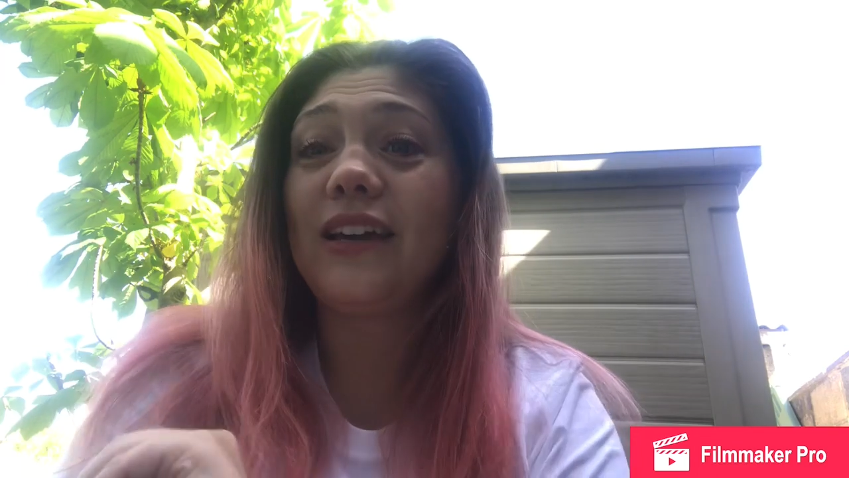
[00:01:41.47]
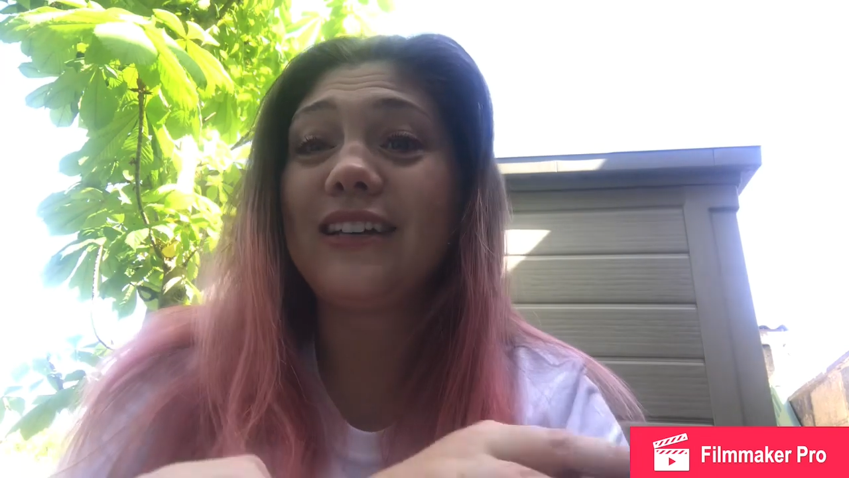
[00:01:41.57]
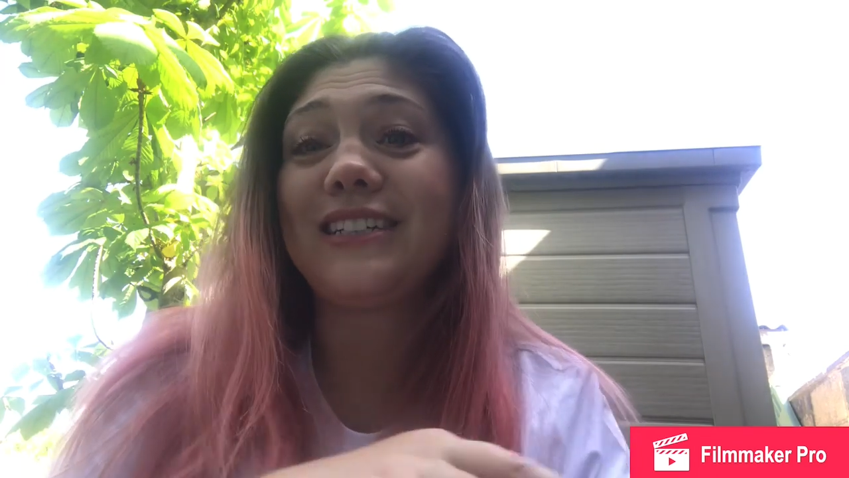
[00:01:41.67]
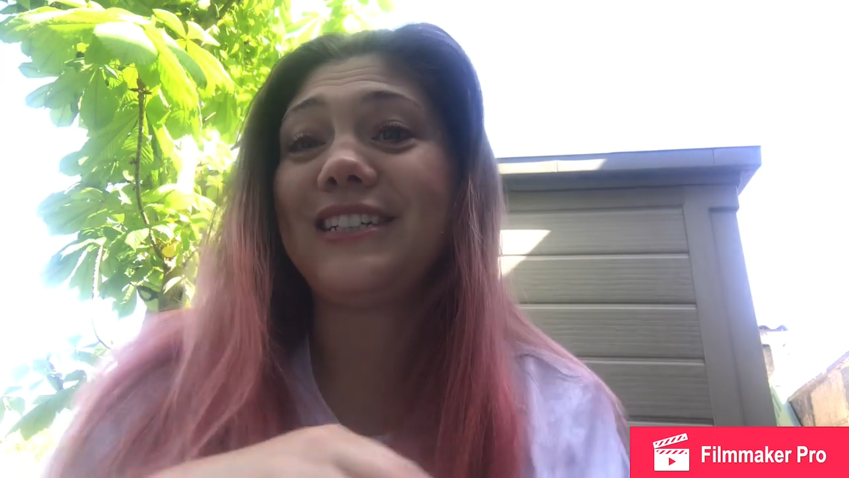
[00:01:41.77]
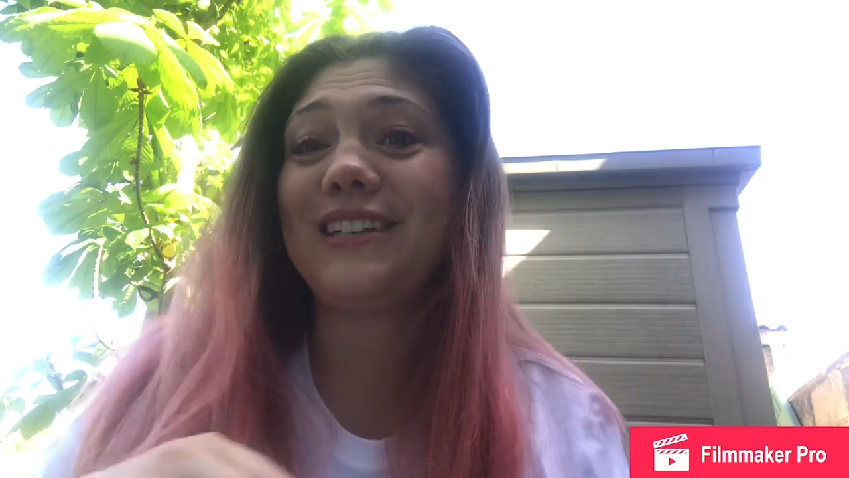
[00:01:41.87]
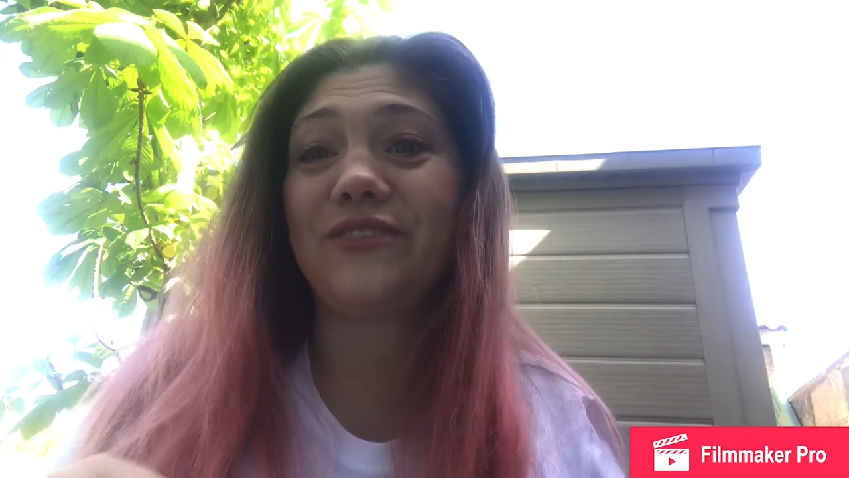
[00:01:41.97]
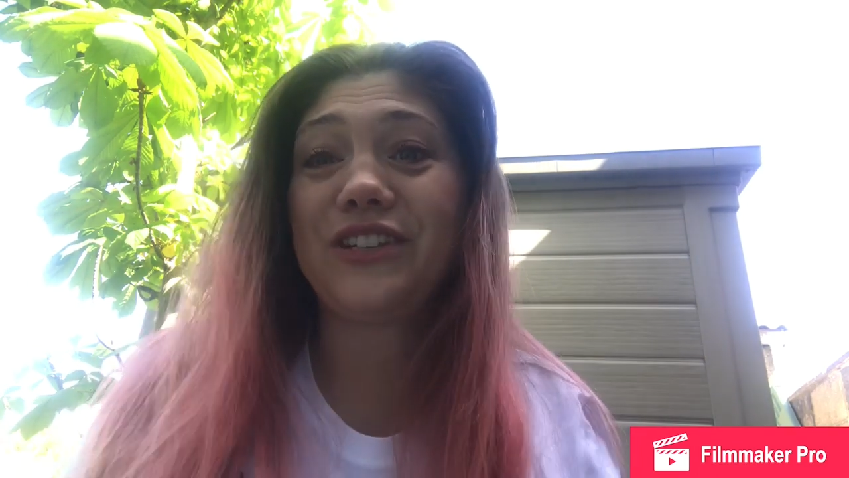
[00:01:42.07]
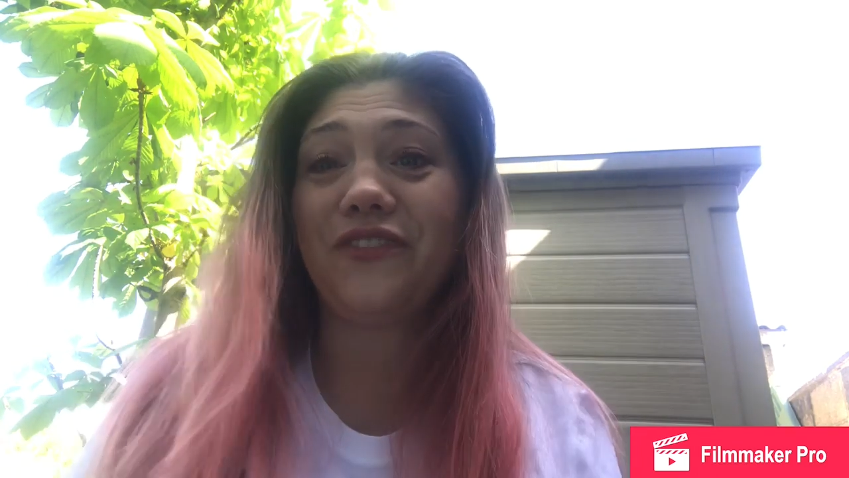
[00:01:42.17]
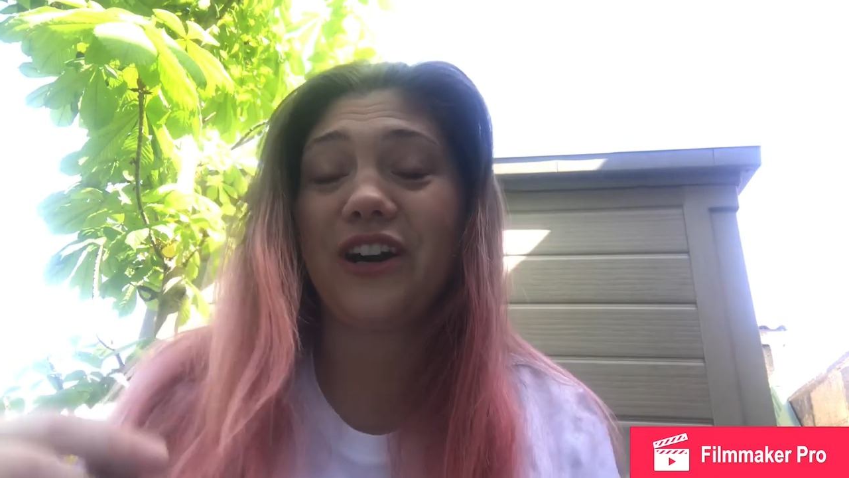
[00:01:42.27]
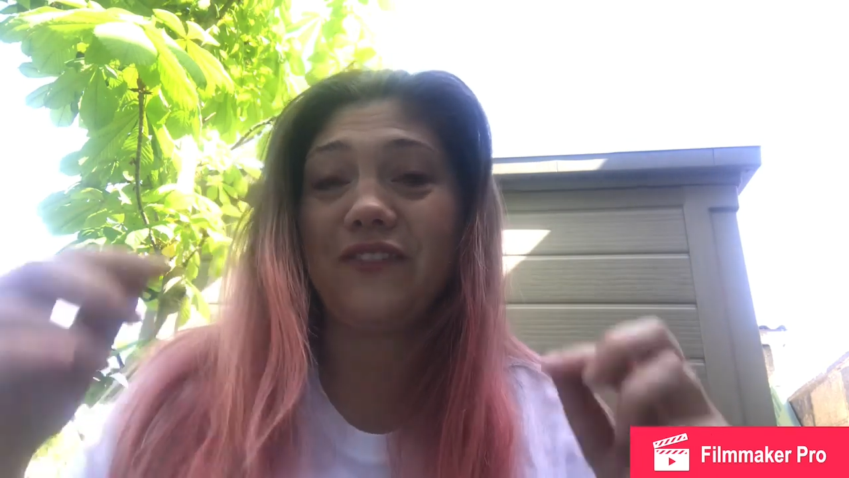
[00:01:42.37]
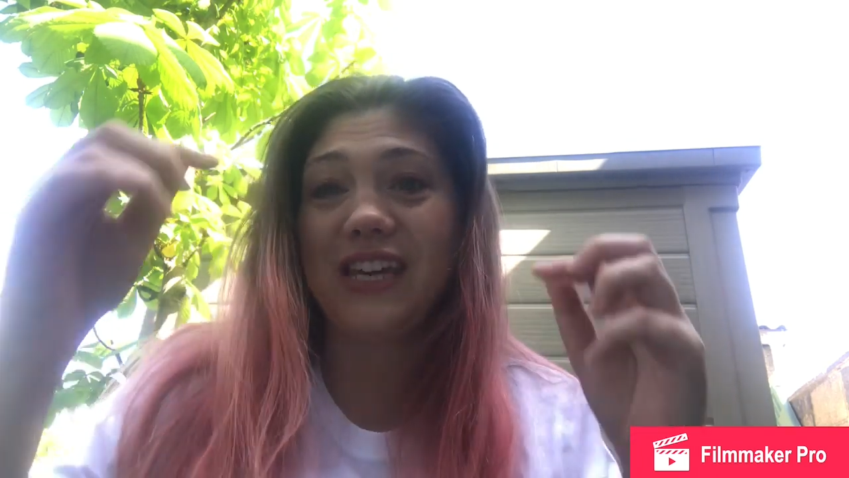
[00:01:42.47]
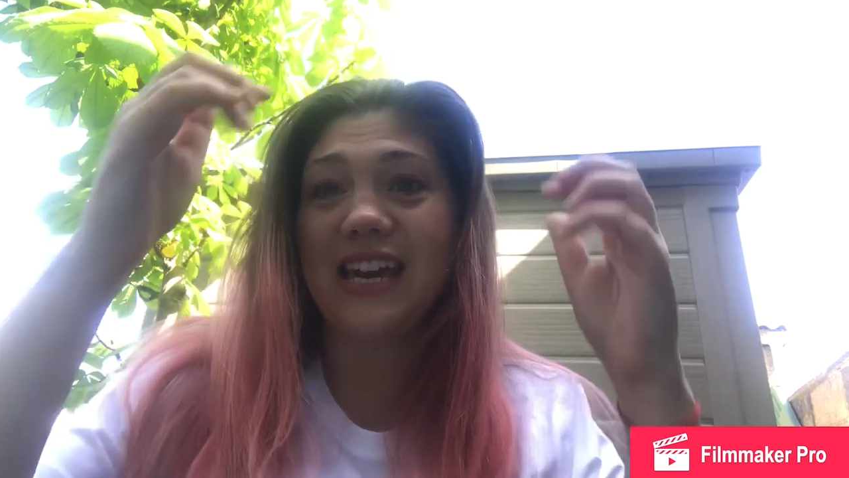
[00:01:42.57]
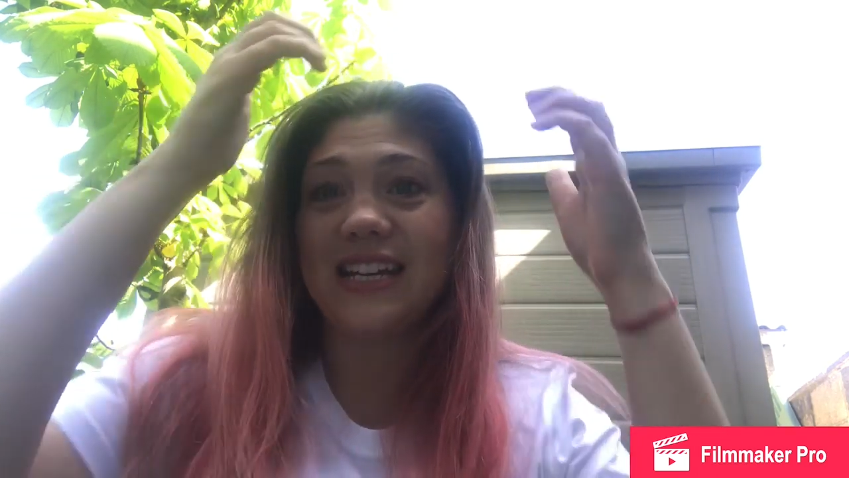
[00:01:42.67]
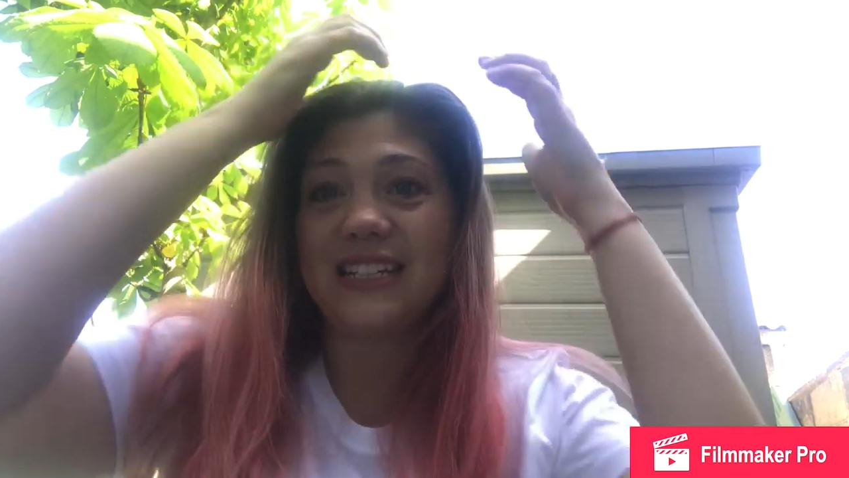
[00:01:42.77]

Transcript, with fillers: because it's 75 years.